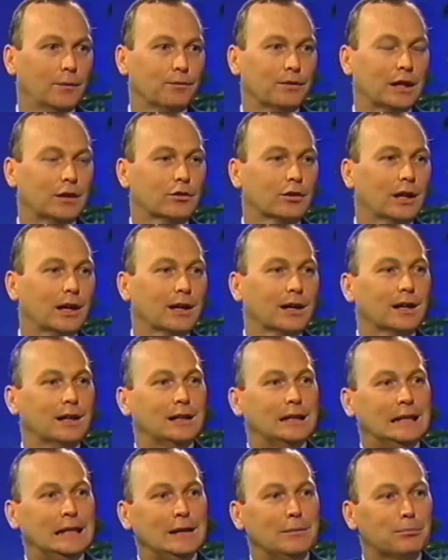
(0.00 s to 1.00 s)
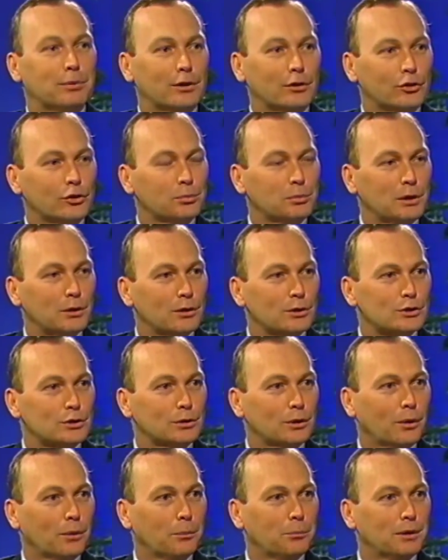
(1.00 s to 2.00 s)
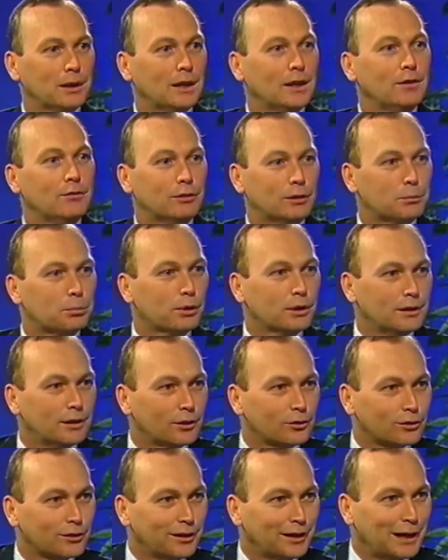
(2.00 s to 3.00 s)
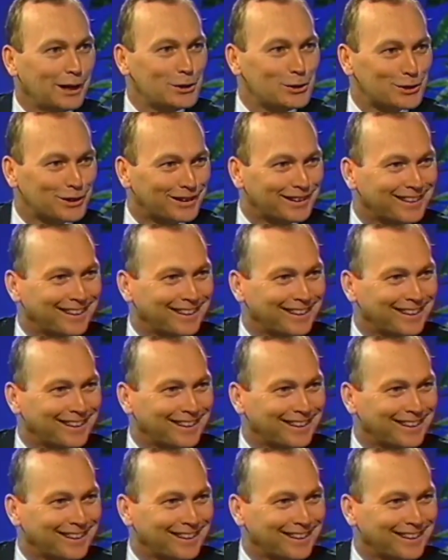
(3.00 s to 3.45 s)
It's like a deeper spiritual belief in predestination.